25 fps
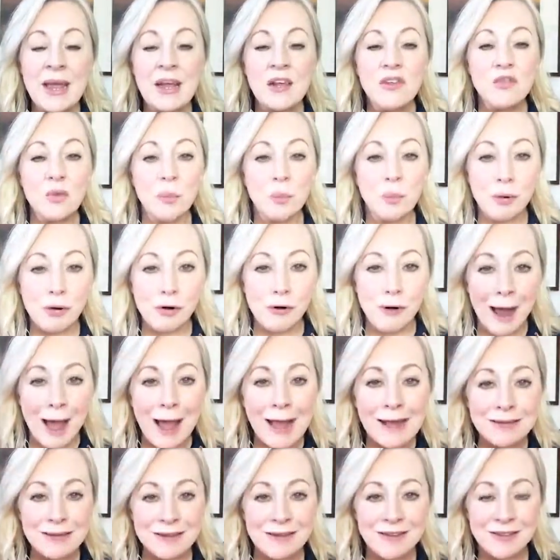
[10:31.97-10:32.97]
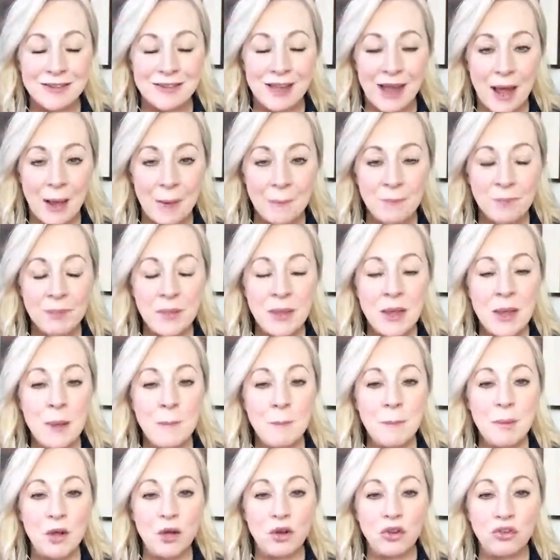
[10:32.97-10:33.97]
So practice that,
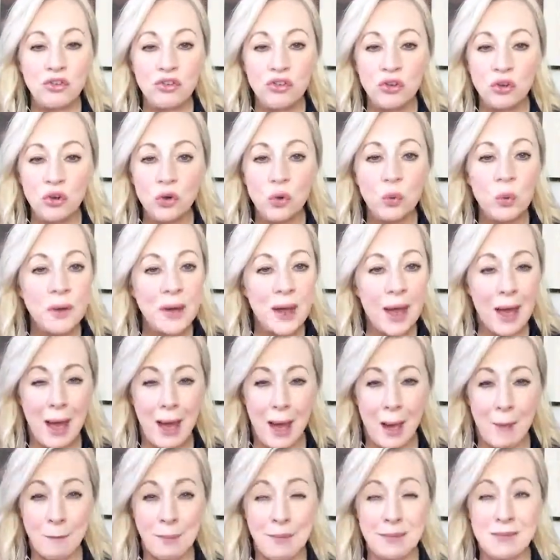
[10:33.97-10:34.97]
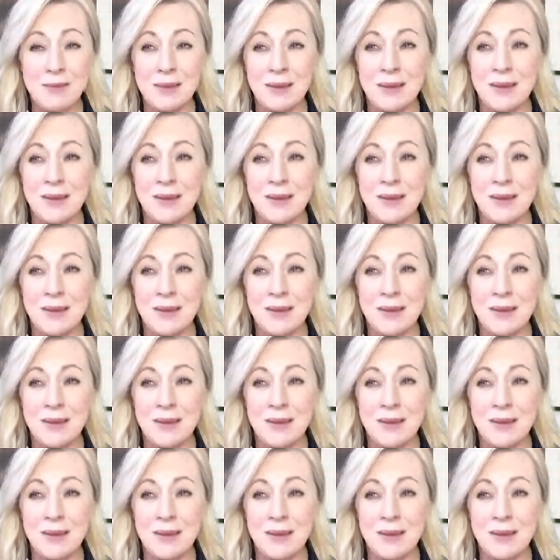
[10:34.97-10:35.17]
because do you know what happens?